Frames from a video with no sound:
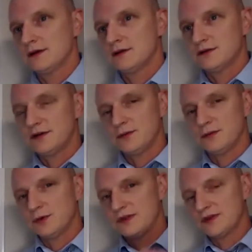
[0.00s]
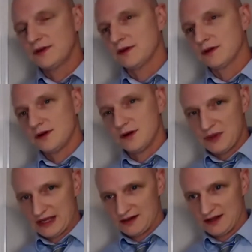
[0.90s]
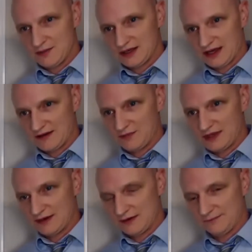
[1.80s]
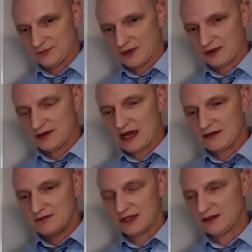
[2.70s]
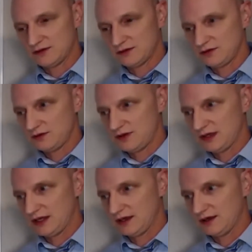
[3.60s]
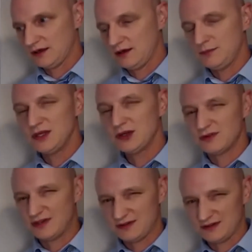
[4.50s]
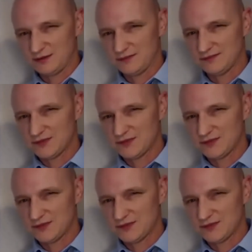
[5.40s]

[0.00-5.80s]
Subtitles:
So with the current pandemic, I've been diving into the immune system,